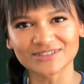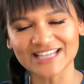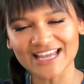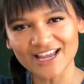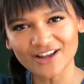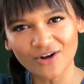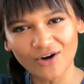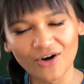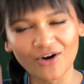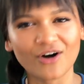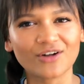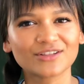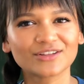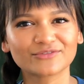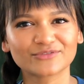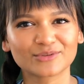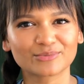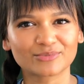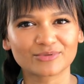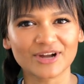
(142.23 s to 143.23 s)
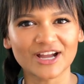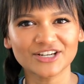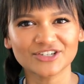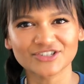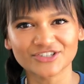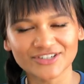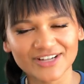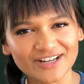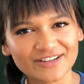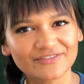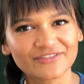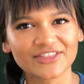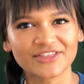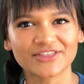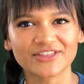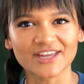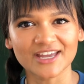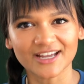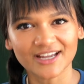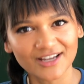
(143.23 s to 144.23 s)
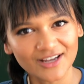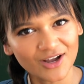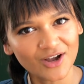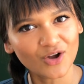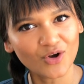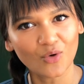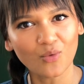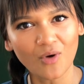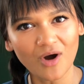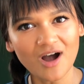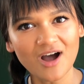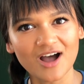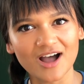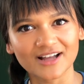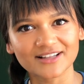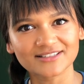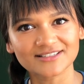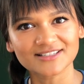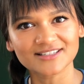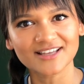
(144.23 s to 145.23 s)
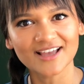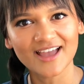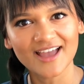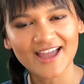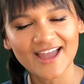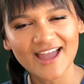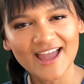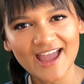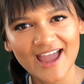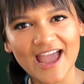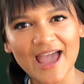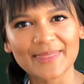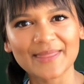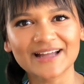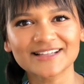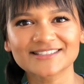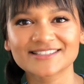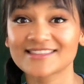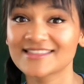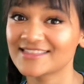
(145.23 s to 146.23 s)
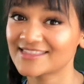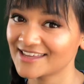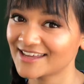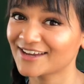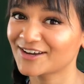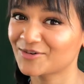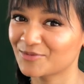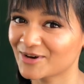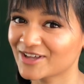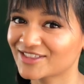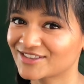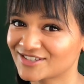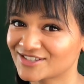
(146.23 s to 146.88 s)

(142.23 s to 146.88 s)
take all of the pressure of thick quads. And that's thick with